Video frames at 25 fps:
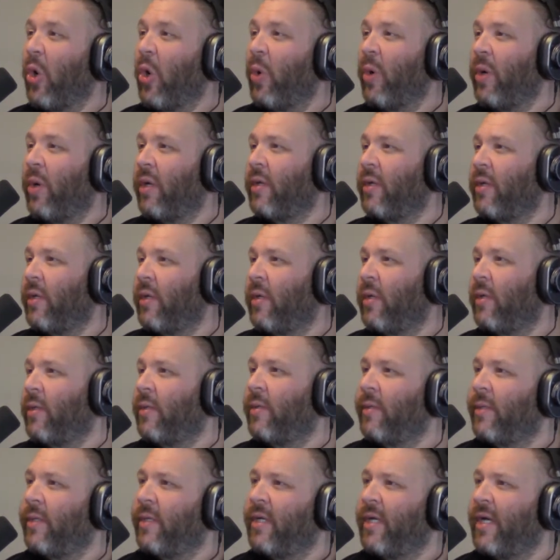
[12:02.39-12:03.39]
Oh,
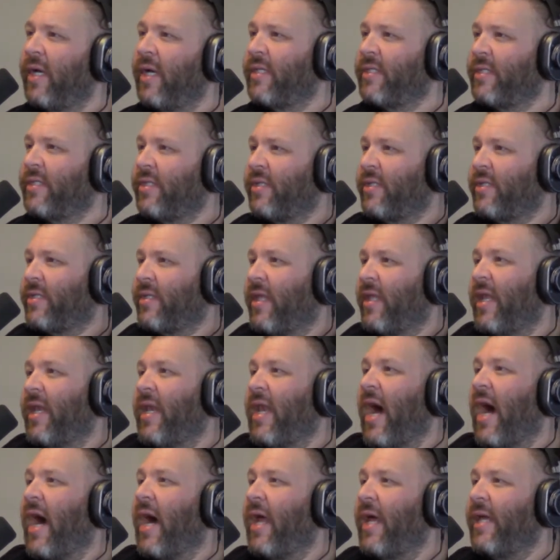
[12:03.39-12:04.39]
okay. It's just the
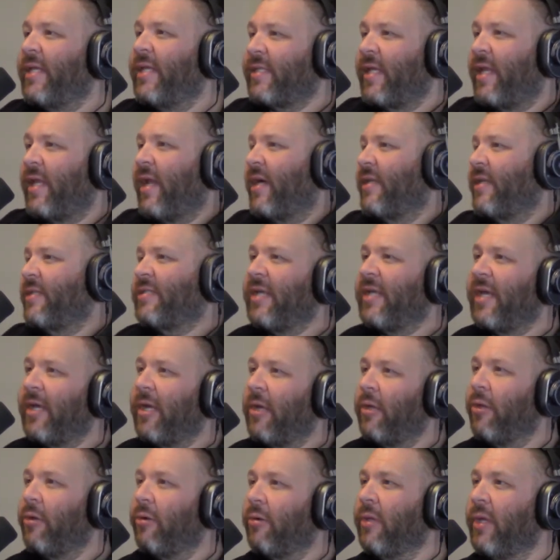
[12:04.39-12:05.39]
non. It's a non
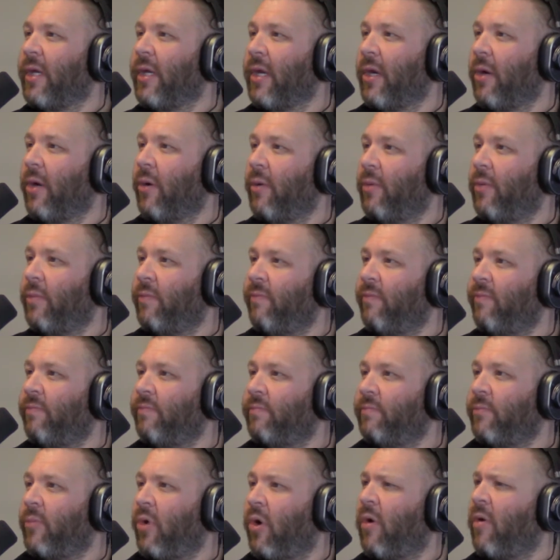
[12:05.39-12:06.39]
secular lingo.
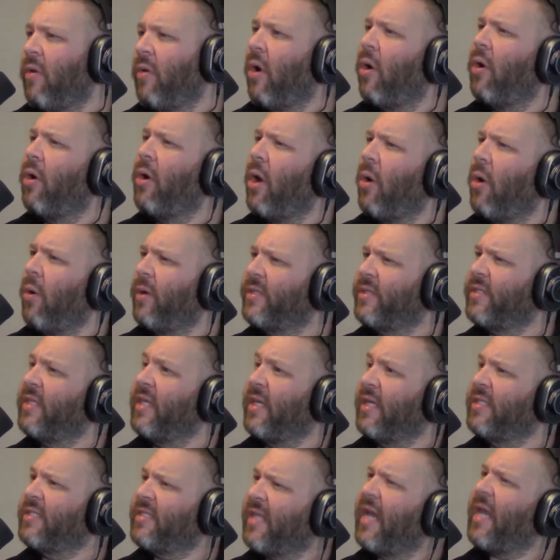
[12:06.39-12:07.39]
Okay. Or, or, no, it's
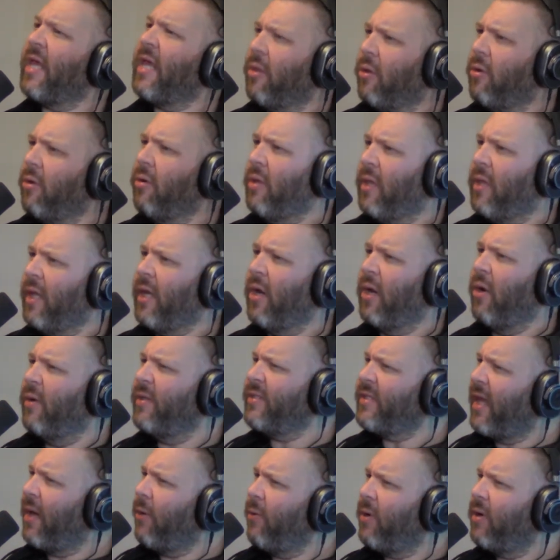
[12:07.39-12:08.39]
the secular lingo.
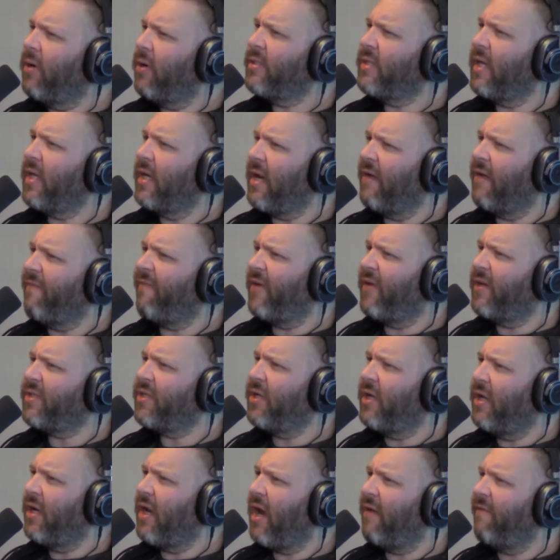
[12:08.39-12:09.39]
Isn't that weird? It's like
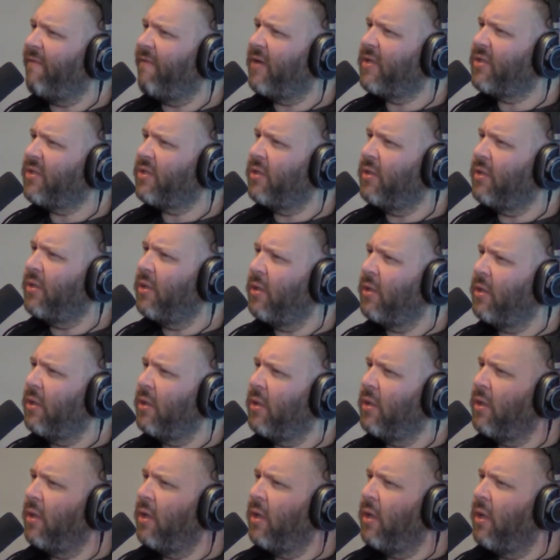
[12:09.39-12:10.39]
fiction and nonfiction.
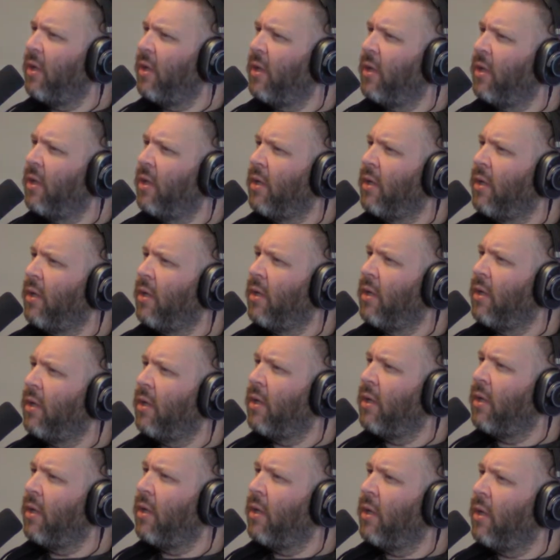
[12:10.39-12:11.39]
Dude, you're making my fucking
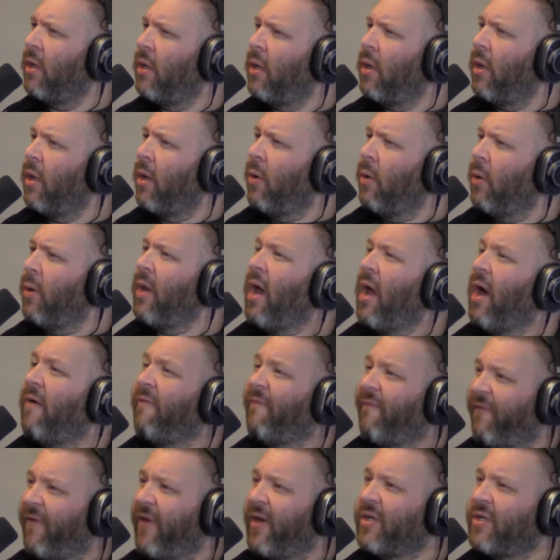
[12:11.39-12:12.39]
brain hurt, man. We know how
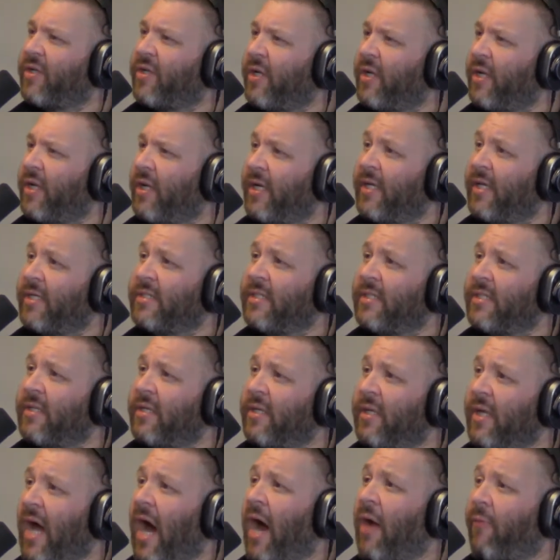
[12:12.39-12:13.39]
fiction is
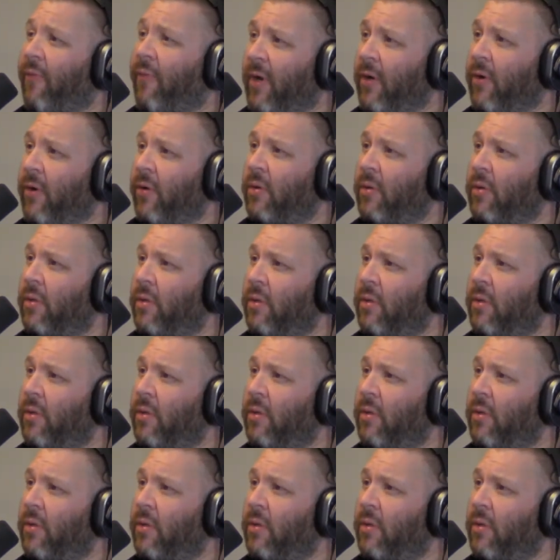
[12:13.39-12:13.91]
not real.